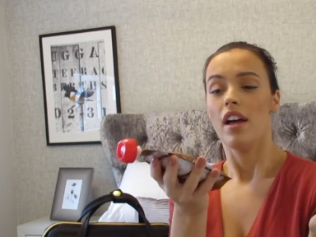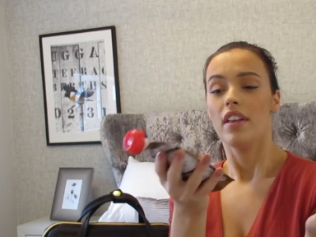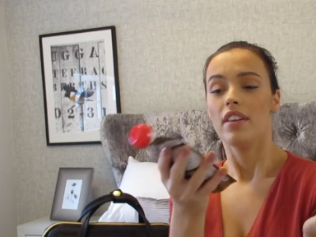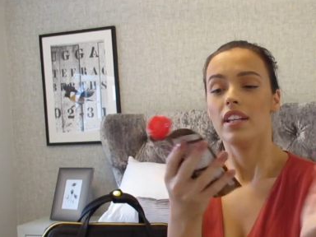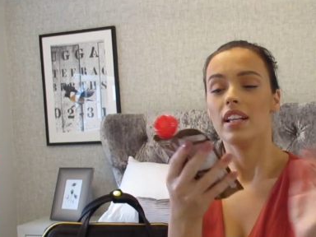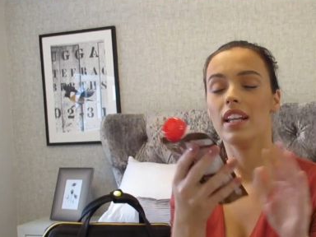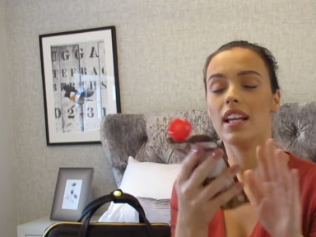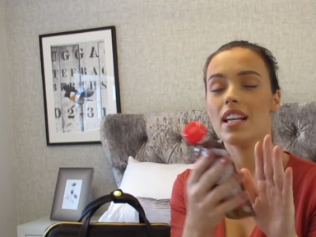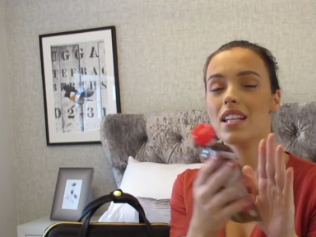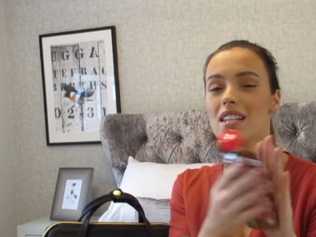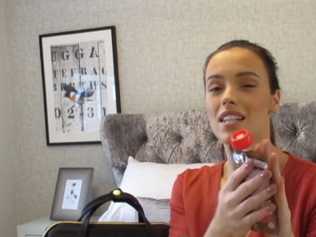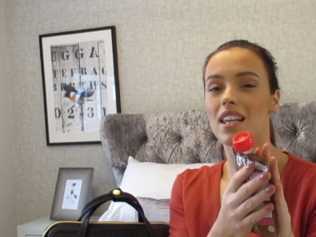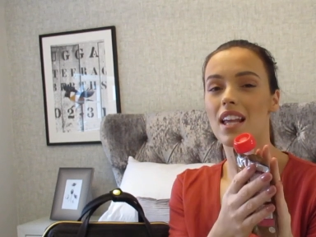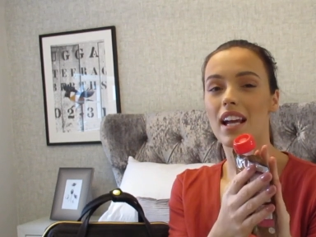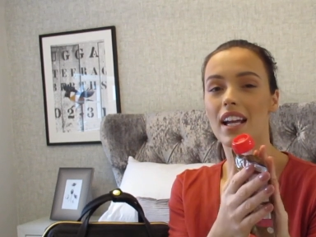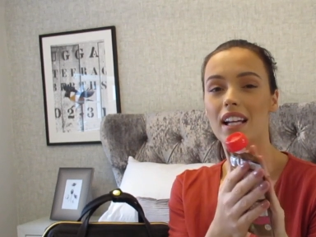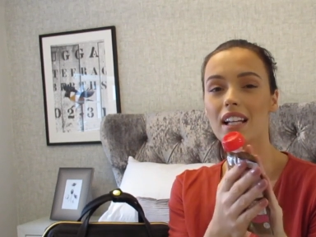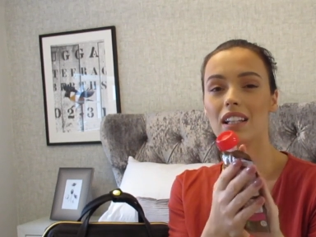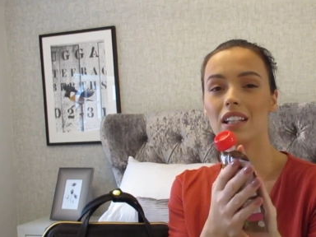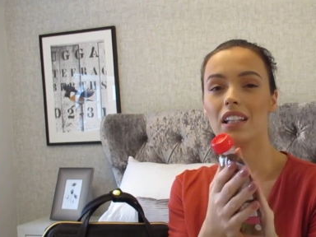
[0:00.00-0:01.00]
they're less
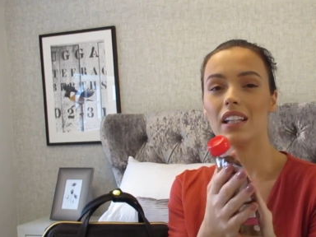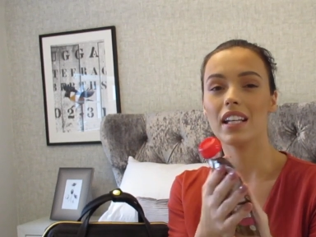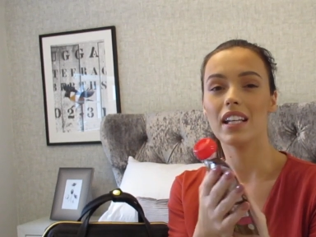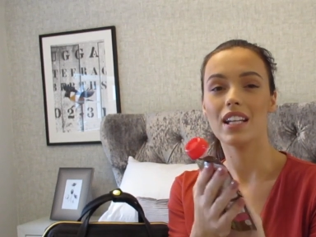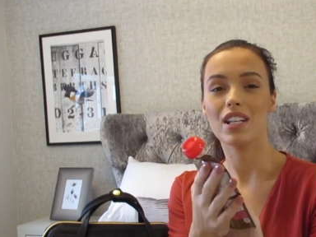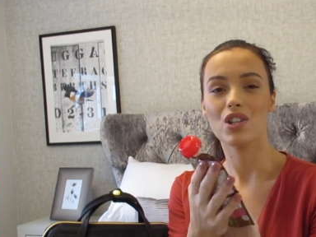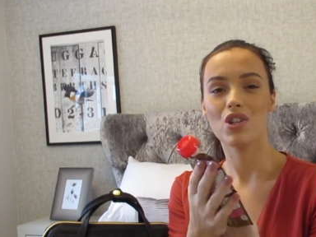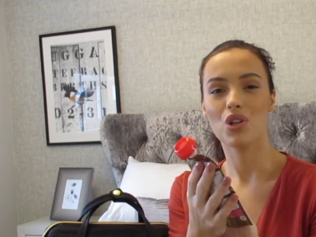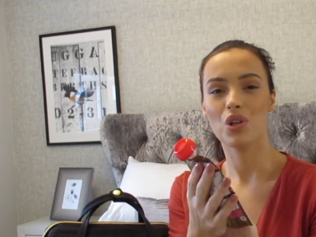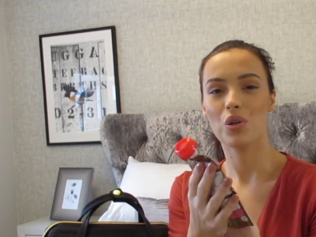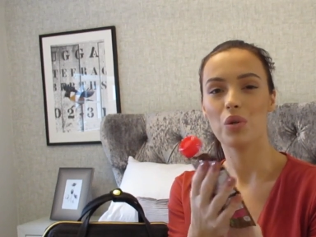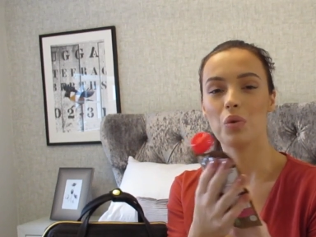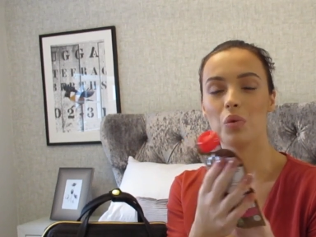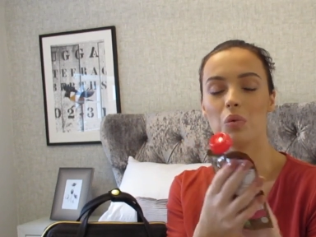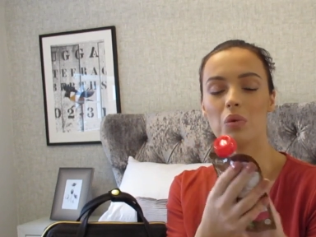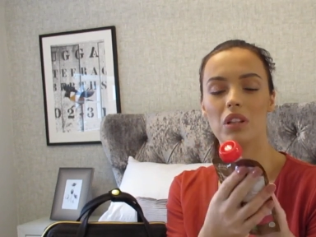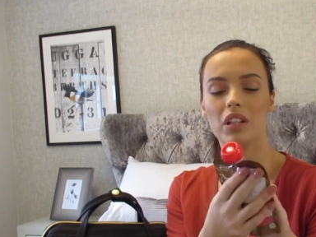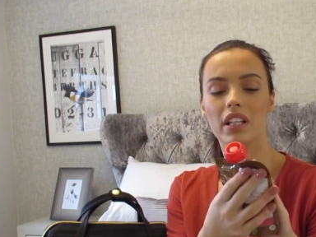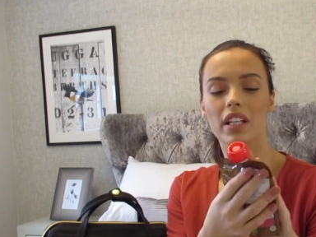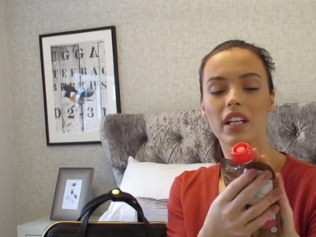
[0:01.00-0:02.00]
likely
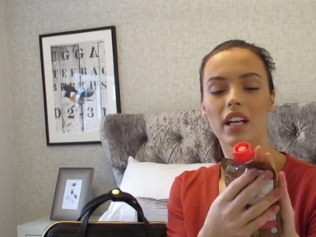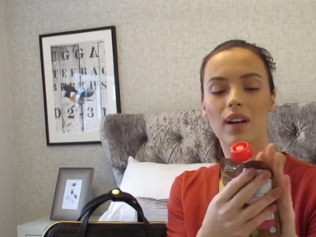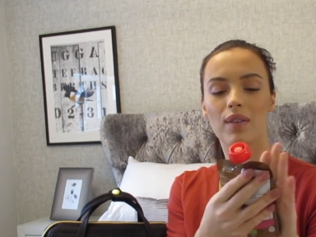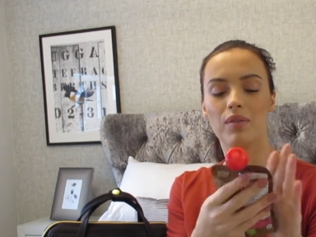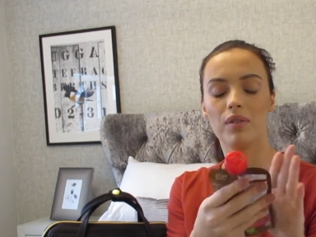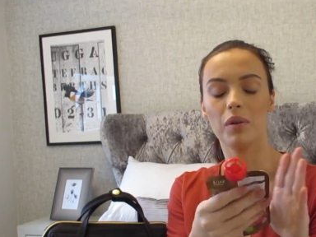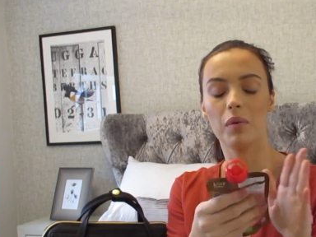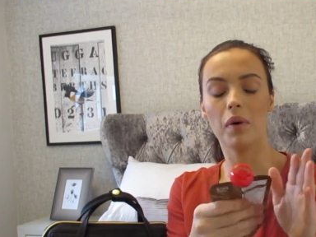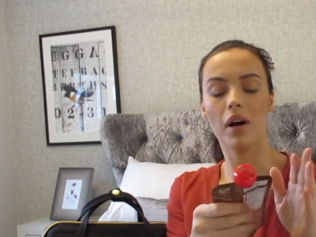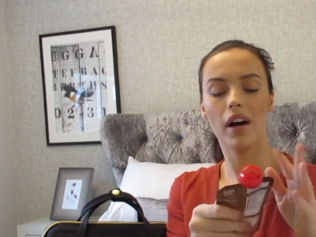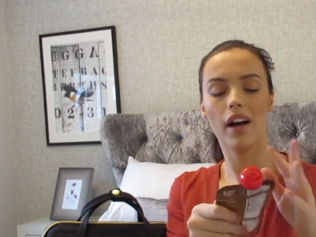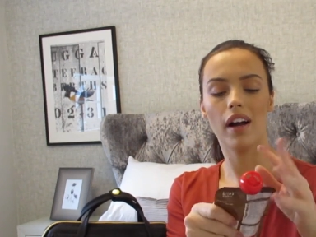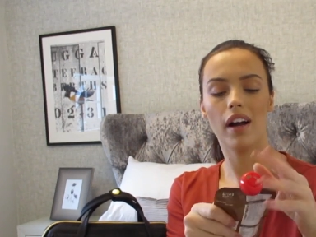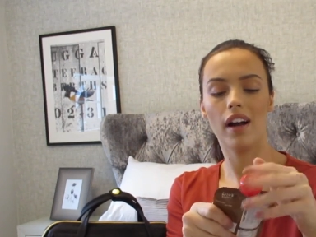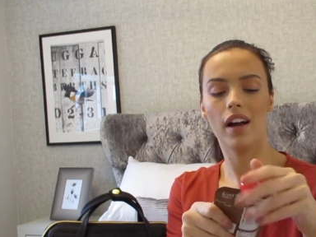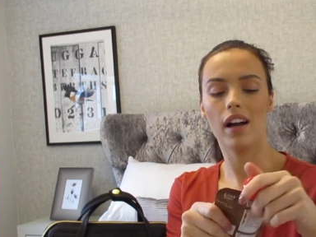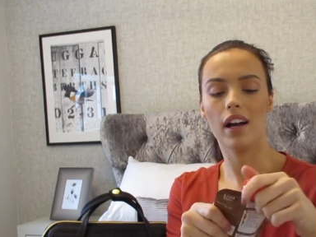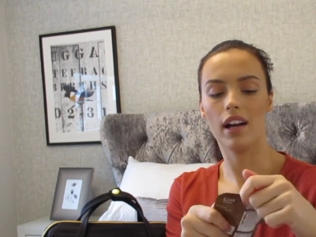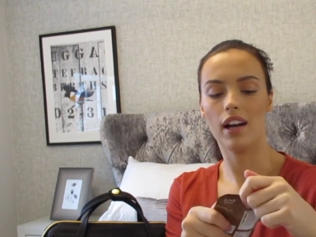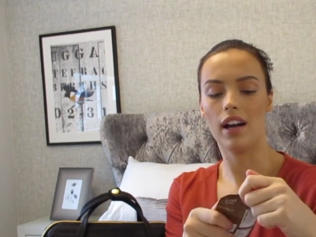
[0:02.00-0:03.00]
to leak
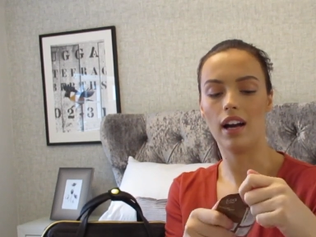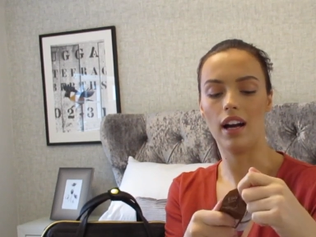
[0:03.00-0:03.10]
everywhere,